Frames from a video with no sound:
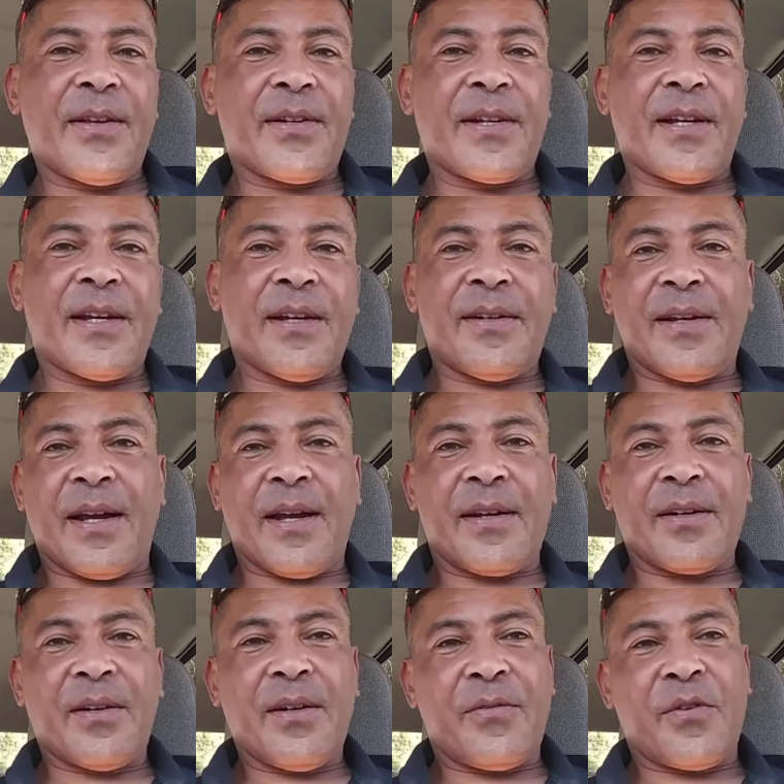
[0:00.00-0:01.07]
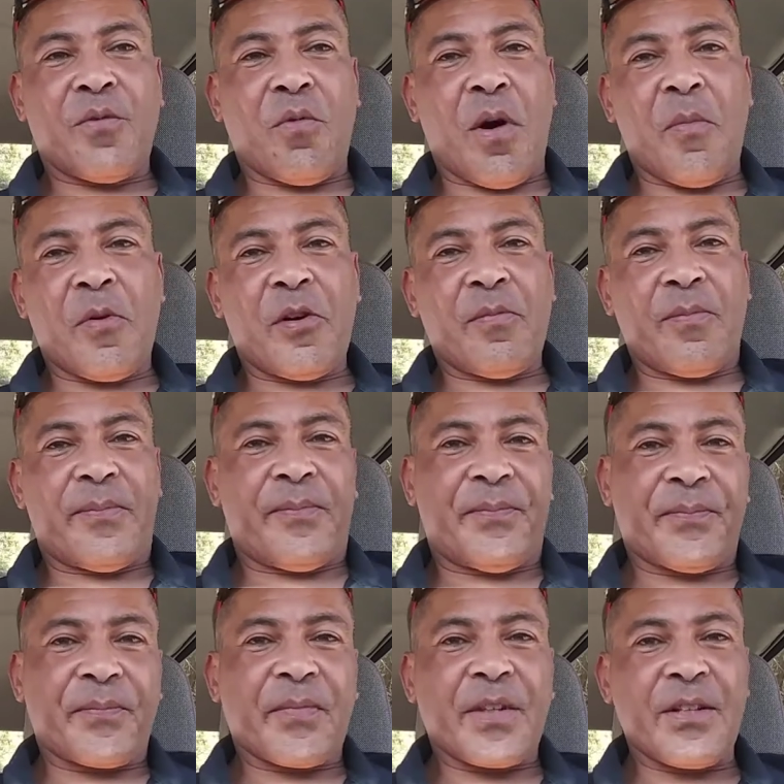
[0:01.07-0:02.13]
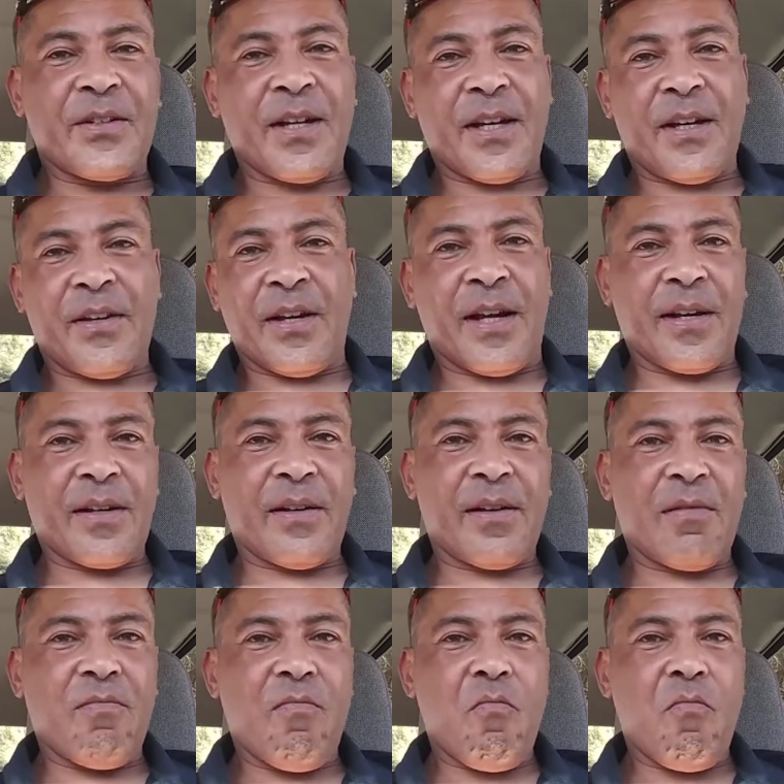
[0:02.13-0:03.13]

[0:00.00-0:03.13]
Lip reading: you take it, you handle it. If you're a woman, you take it, you handle it.